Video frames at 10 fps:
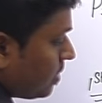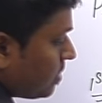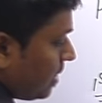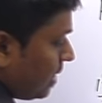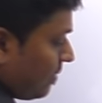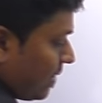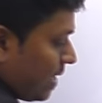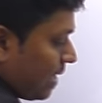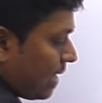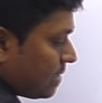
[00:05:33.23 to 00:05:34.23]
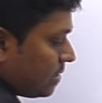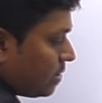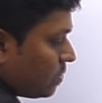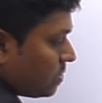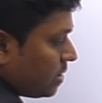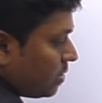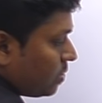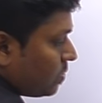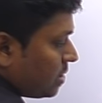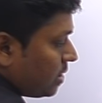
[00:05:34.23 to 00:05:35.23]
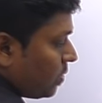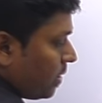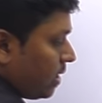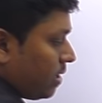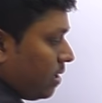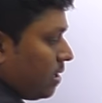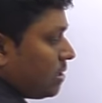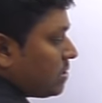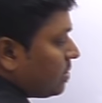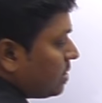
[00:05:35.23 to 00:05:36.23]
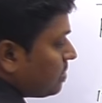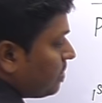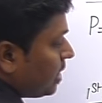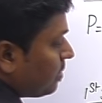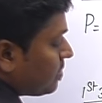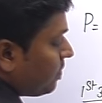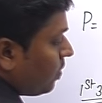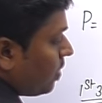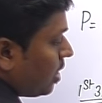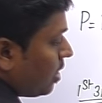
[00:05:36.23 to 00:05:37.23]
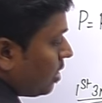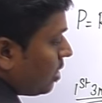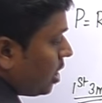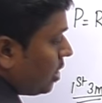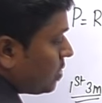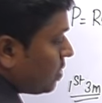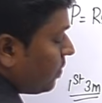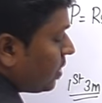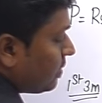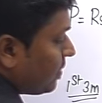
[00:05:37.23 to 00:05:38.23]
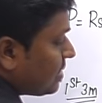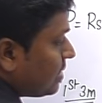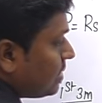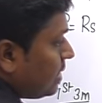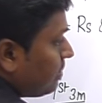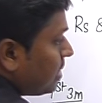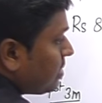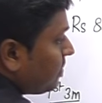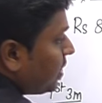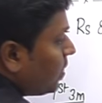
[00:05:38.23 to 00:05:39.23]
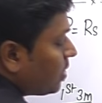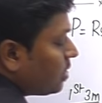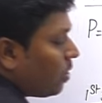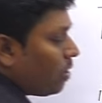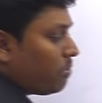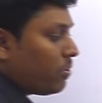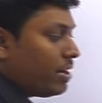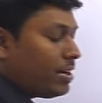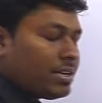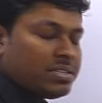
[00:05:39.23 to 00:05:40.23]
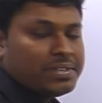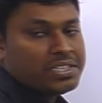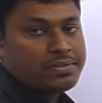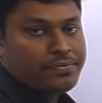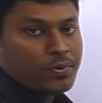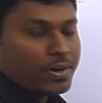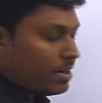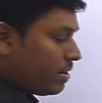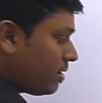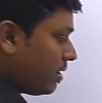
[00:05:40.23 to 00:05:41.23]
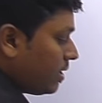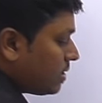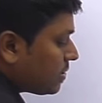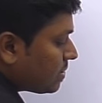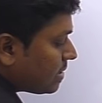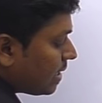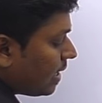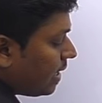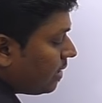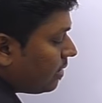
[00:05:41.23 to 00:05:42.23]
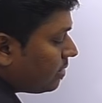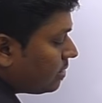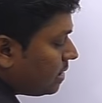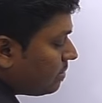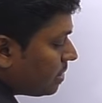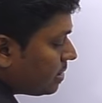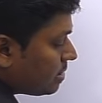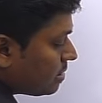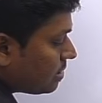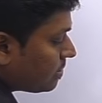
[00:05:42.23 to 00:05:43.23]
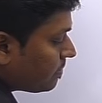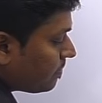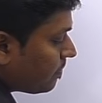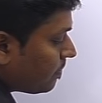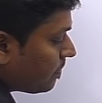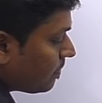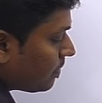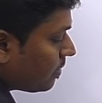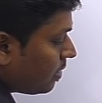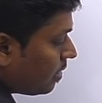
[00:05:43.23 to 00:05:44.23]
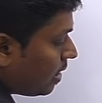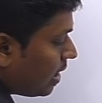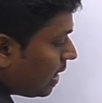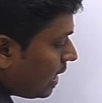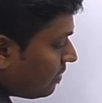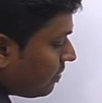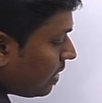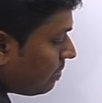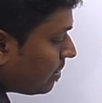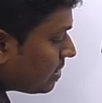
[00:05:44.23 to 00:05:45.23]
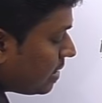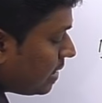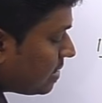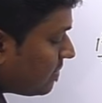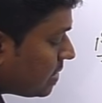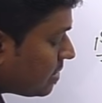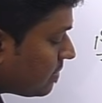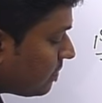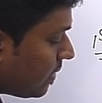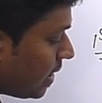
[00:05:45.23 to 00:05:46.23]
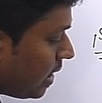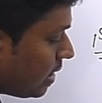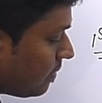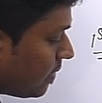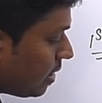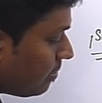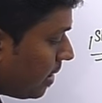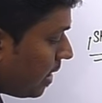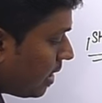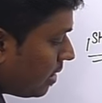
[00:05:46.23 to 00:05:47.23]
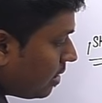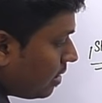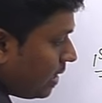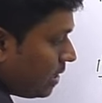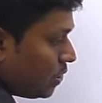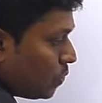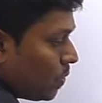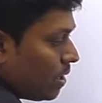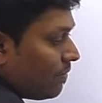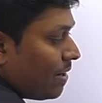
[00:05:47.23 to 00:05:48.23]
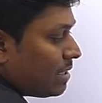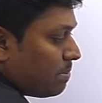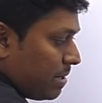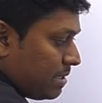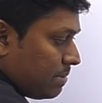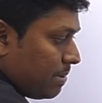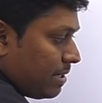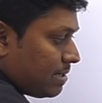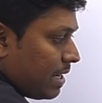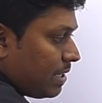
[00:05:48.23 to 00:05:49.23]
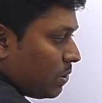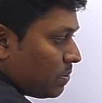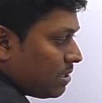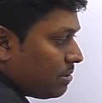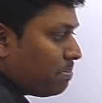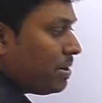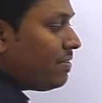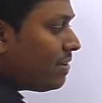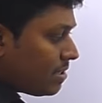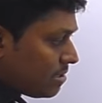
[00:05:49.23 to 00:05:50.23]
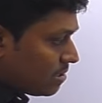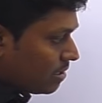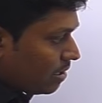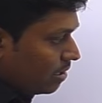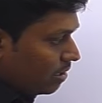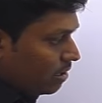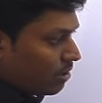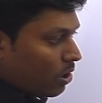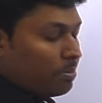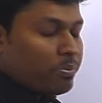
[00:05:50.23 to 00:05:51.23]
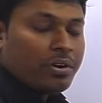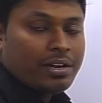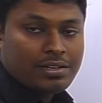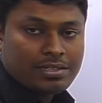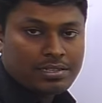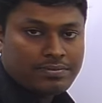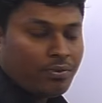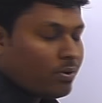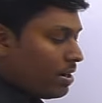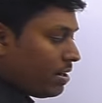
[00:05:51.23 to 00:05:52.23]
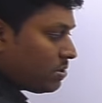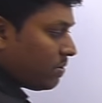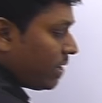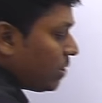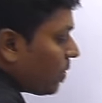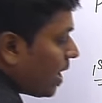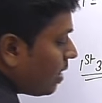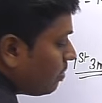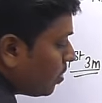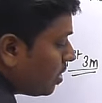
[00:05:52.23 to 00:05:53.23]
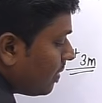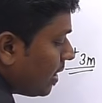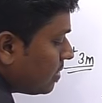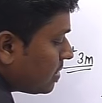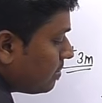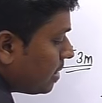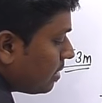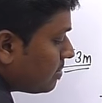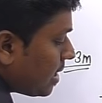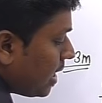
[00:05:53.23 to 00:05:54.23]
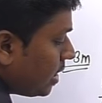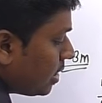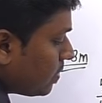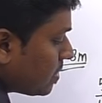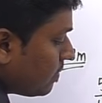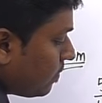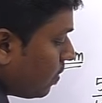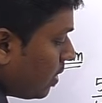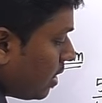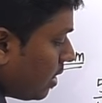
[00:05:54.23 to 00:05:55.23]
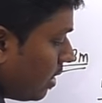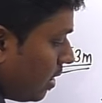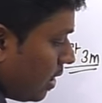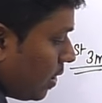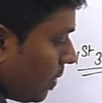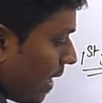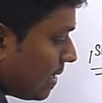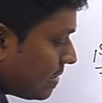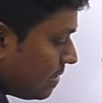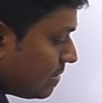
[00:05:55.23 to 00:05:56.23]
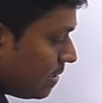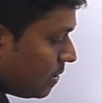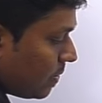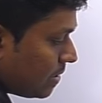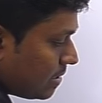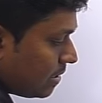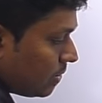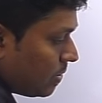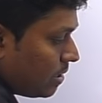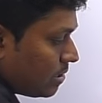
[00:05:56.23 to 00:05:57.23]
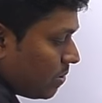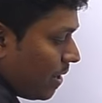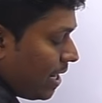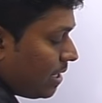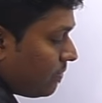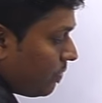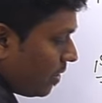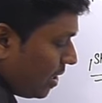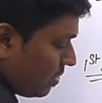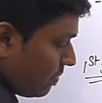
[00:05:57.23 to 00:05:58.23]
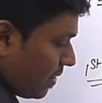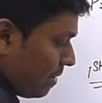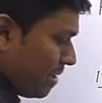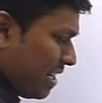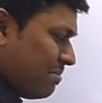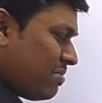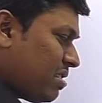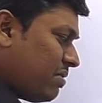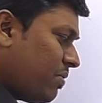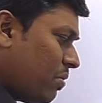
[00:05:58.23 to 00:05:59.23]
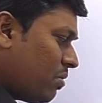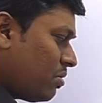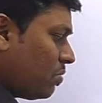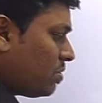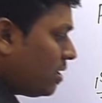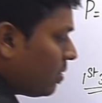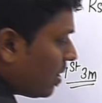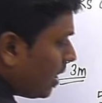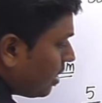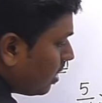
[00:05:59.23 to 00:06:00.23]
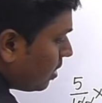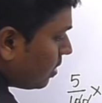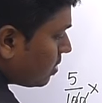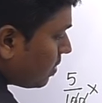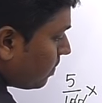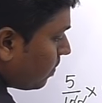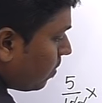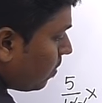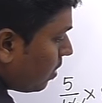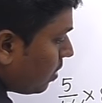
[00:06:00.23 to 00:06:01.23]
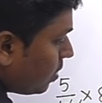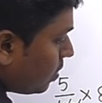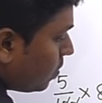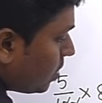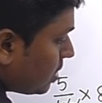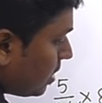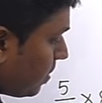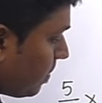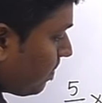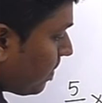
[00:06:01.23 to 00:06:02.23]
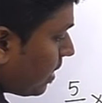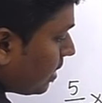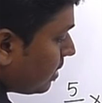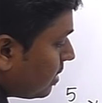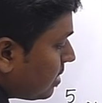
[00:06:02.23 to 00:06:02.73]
So I think we can cancel 2020 here. So this becomes 400. So for the first 3 months, we got the compound interest, which is 400. So second 3 months, again 5%, which is 5 divided by 100 into, where the principal is 8000. Previous compound interest is 400. So when you add both the values, it becomes 8400. Now cancel 0 and 0. So 84 into 5 becomes 420, right? So 420.